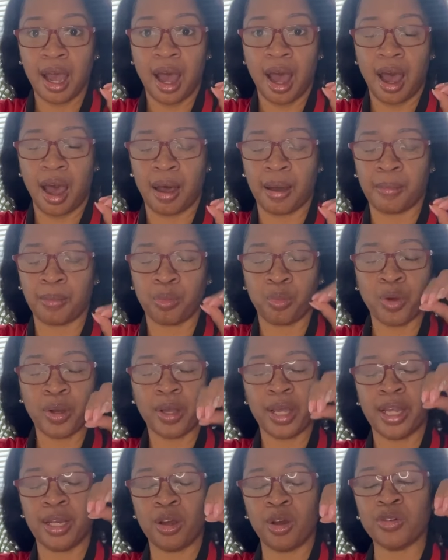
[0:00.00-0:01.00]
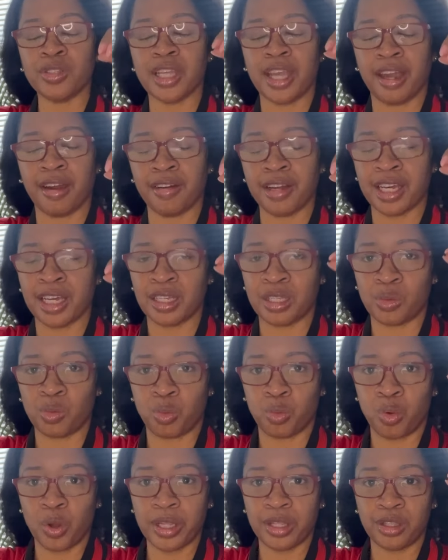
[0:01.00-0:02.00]
what
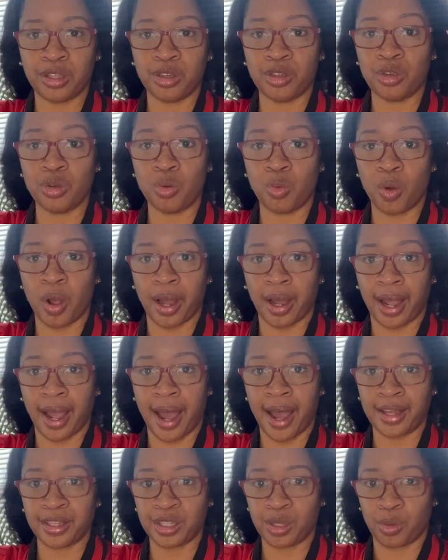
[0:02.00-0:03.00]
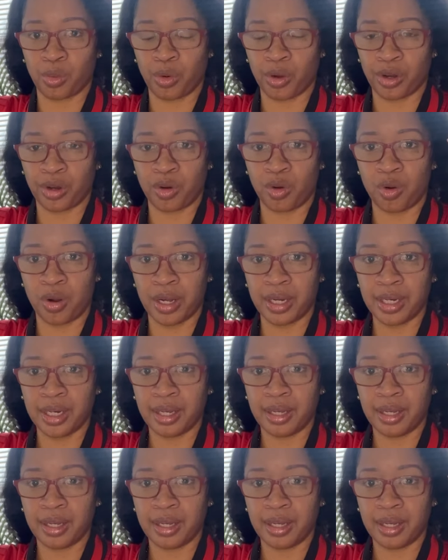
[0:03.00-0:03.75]
do you want God to work on?